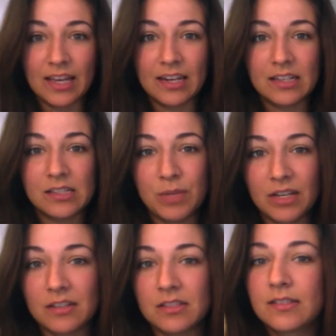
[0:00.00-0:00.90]
that it's
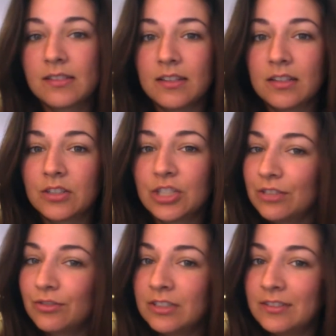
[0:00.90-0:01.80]
because
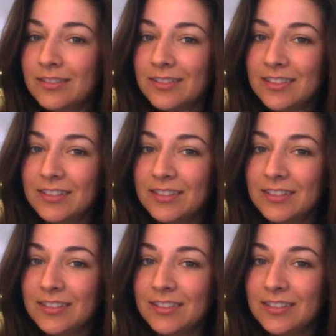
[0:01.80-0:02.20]
children